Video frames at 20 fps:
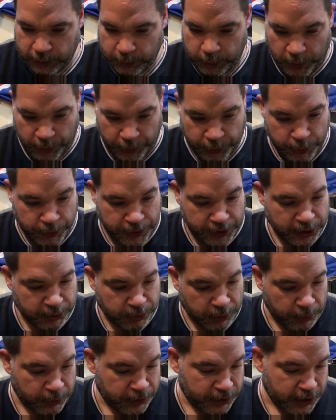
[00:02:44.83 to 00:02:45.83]
But I thought
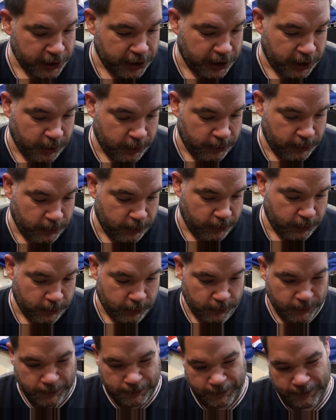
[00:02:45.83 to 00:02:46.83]
this one was actually
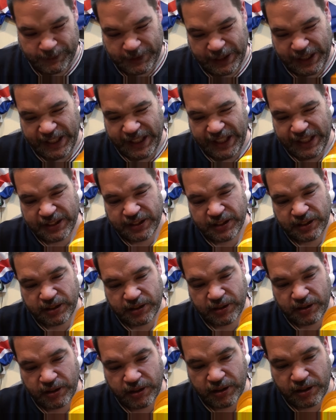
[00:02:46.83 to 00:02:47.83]

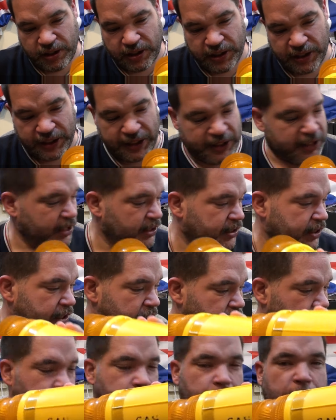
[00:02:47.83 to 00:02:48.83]
slightly, that's
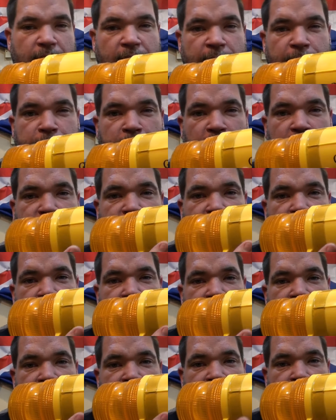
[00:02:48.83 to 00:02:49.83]
actually embossed
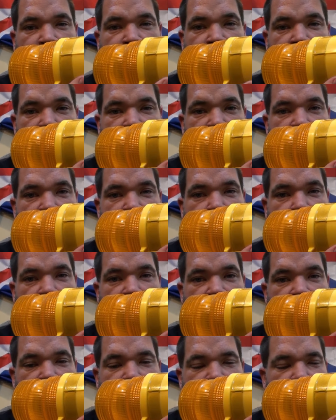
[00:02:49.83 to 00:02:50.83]
on there differently as
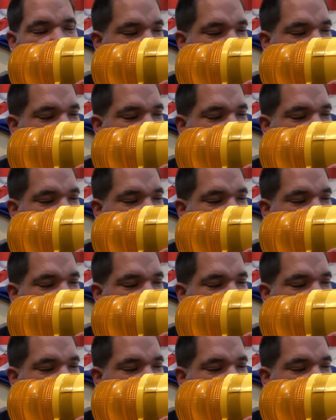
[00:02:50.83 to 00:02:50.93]
well.